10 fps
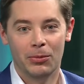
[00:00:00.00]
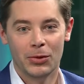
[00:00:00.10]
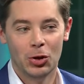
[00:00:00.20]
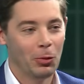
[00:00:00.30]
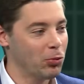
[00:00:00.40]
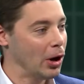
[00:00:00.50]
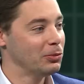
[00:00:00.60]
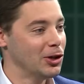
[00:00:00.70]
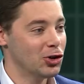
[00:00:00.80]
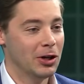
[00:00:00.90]
You don't
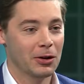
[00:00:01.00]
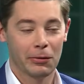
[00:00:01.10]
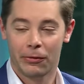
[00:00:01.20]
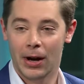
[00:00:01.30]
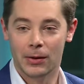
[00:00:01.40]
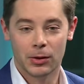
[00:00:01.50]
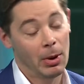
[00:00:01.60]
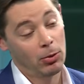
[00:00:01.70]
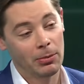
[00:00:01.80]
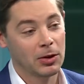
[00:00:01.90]
prompt engineer your friends. You
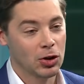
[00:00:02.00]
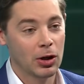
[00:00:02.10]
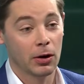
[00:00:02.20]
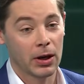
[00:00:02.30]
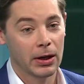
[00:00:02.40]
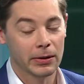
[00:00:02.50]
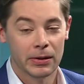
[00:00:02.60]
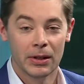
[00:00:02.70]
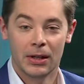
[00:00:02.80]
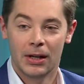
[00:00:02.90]
might prompt engineer your kids.
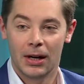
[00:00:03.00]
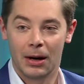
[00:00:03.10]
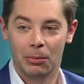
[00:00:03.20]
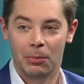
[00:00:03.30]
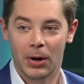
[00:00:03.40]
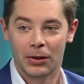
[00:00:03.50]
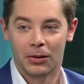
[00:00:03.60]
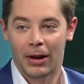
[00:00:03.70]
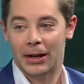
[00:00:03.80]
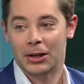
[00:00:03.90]
But
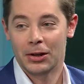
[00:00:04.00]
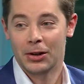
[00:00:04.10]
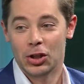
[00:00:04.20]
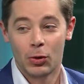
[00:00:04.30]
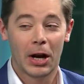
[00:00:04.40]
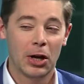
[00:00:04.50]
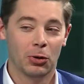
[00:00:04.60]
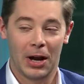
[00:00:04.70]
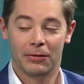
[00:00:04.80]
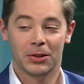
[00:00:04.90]
like, you and I
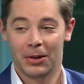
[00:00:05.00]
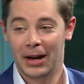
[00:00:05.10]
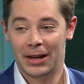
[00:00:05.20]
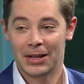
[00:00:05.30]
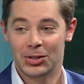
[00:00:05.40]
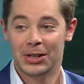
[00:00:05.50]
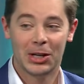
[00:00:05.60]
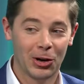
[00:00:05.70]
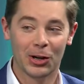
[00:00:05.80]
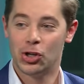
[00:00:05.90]
don't have to like sit
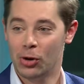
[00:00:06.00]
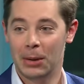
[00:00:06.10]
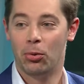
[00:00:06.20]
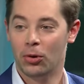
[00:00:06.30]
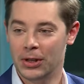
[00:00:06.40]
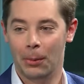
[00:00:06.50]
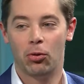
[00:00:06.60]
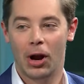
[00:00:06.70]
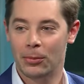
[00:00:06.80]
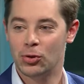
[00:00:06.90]
here and trade you know
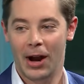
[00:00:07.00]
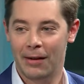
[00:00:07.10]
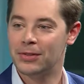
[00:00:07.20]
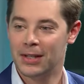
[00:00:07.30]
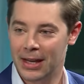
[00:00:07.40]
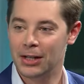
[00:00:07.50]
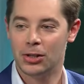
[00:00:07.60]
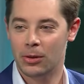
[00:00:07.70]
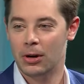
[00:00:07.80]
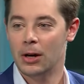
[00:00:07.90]
prompt drafts to get each
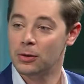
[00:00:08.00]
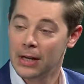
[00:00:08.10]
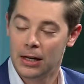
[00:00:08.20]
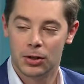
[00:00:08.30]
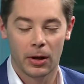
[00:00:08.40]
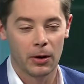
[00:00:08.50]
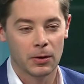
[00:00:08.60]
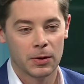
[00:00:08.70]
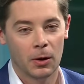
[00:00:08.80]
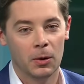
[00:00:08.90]
other to understand each other.
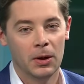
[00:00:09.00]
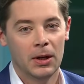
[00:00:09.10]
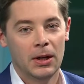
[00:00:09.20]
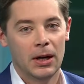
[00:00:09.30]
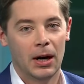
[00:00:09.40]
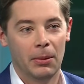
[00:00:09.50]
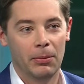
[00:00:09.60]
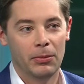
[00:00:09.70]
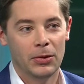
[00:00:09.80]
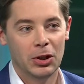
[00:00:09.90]
And so
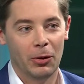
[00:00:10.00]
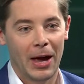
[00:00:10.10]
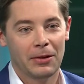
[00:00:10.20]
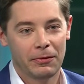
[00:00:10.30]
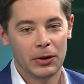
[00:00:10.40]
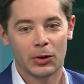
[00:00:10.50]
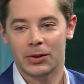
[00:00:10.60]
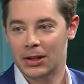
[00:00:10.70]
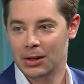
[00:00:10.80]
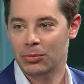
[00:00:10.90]
um, you know that feels
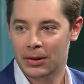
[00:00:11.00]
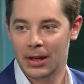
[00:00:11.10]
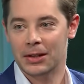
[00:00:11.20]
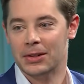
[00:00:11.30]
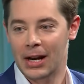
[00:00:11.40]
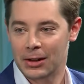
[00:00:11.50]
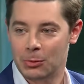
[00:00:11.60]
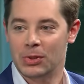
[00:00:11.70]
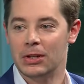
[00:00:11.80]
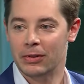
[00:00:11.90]
like something that is kind of
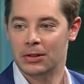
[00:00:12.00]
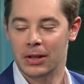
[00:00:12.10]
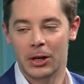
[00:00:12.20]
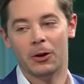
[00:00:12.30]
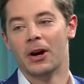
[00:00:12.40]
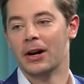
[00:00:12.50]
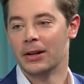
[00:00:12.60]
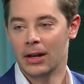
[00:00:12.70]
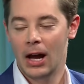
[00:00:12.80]
specific to the era.